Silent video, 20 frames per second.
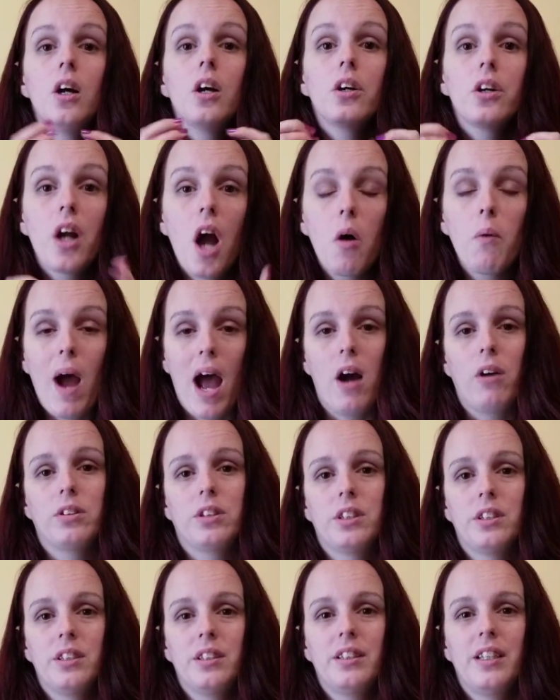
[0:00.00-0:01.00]
go out,
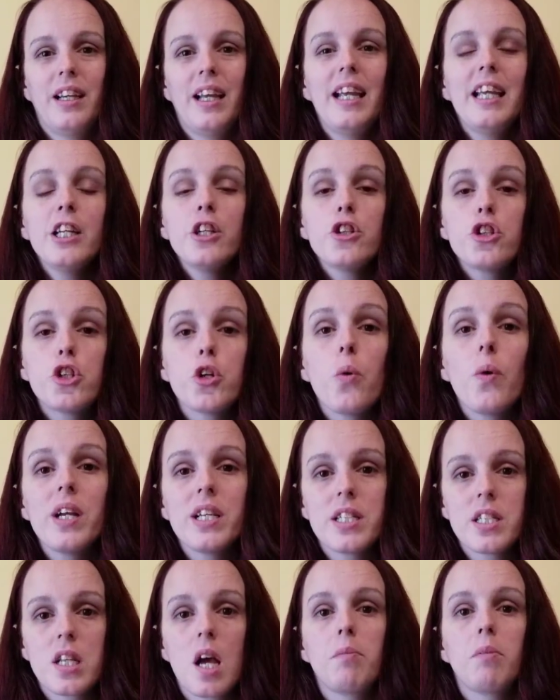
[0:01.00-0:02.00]
enjoy
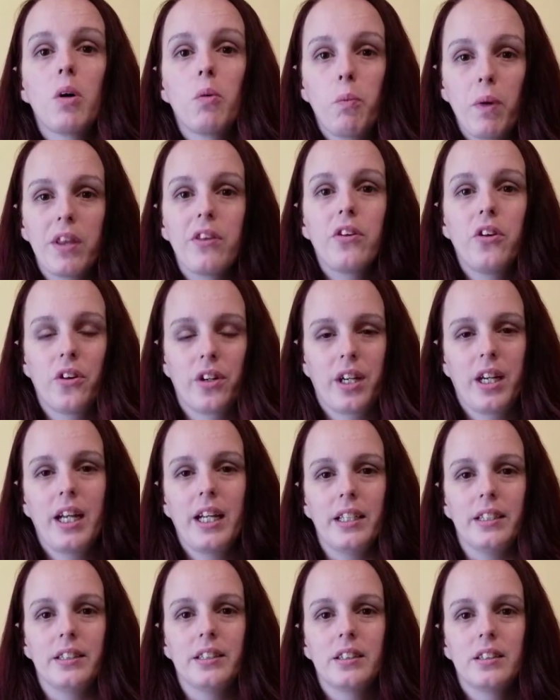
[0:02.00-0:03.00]
summer with your
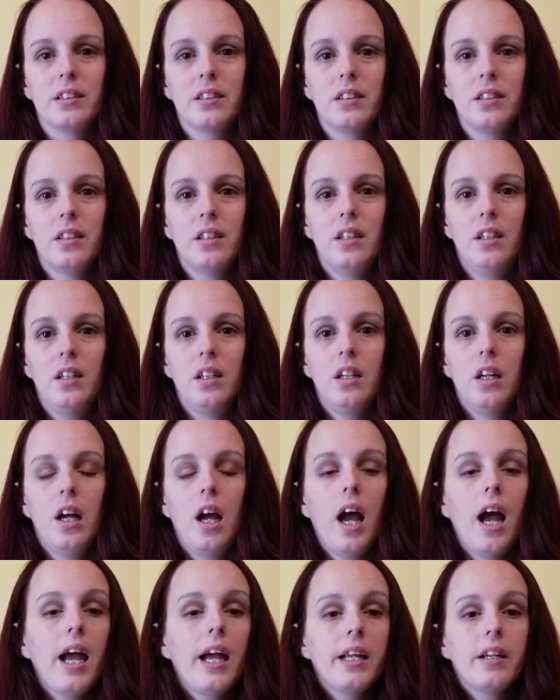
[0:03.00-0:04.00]
kids.
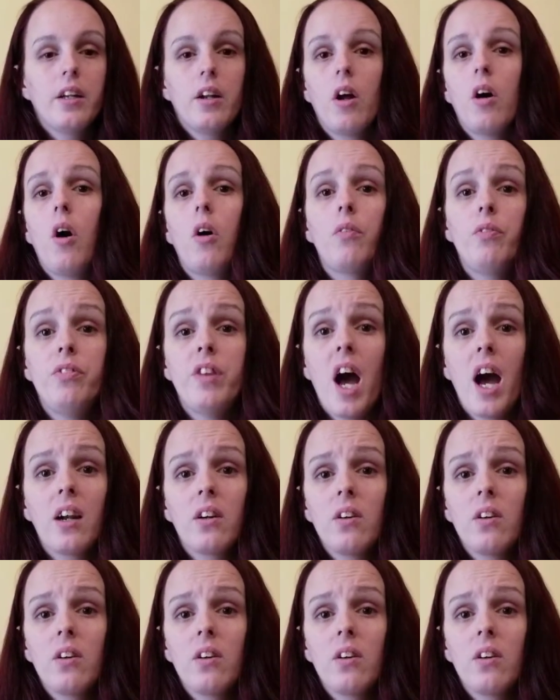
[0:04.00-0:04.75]
And not